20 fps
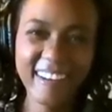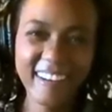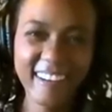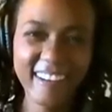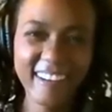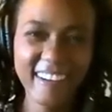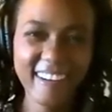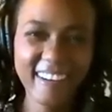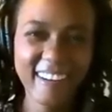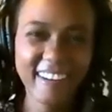
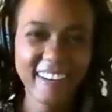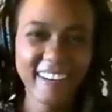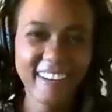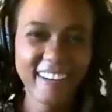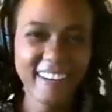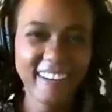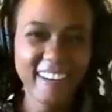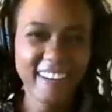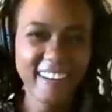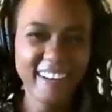
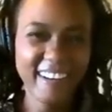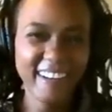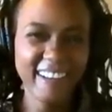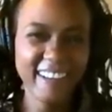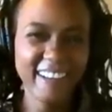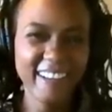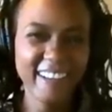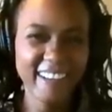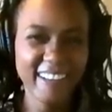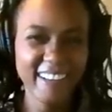
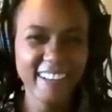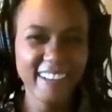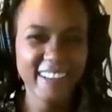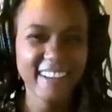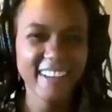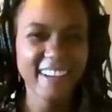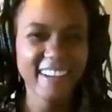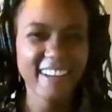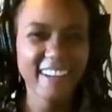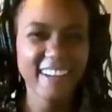
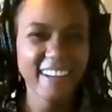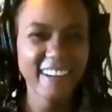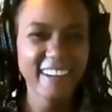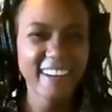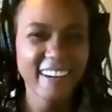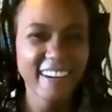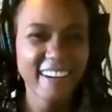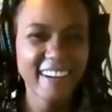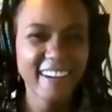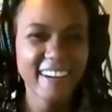
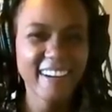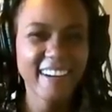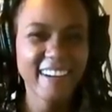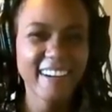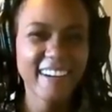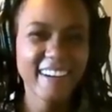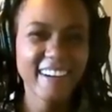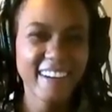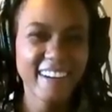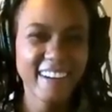
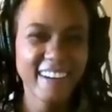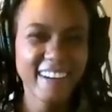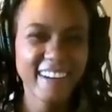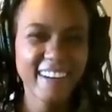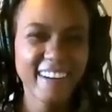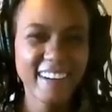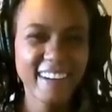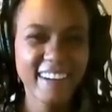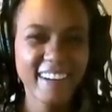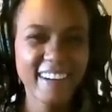
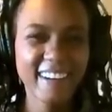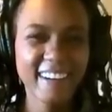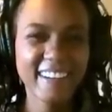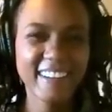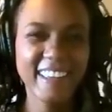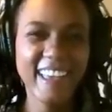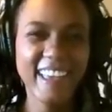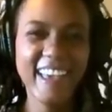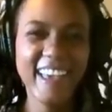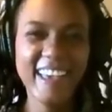
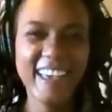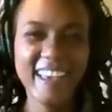No words are spoken by the person on screen.